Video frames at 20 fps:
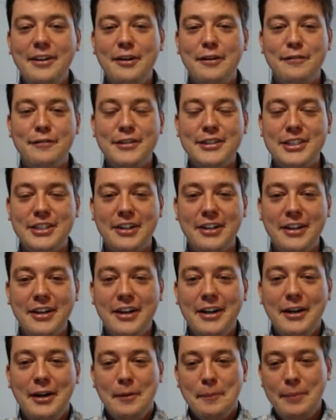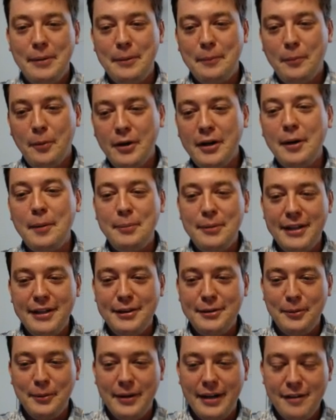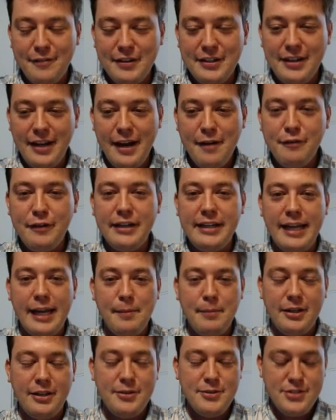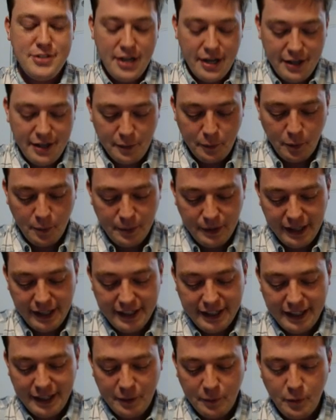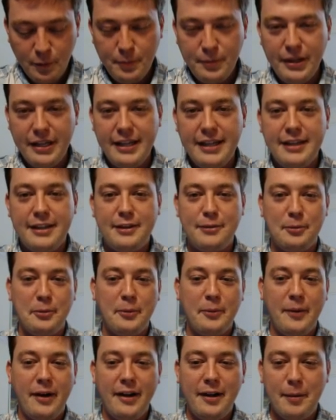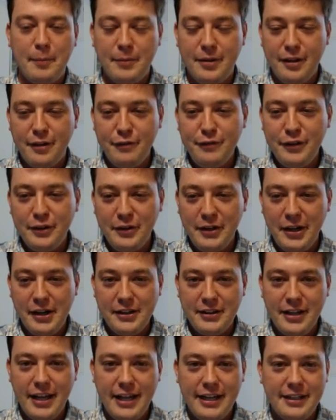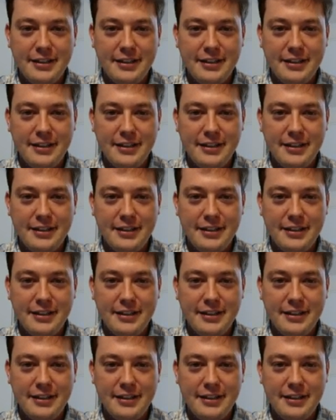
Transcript: for sure. But we're gonna play through it every game that you send in. We'll play through the Aphelion line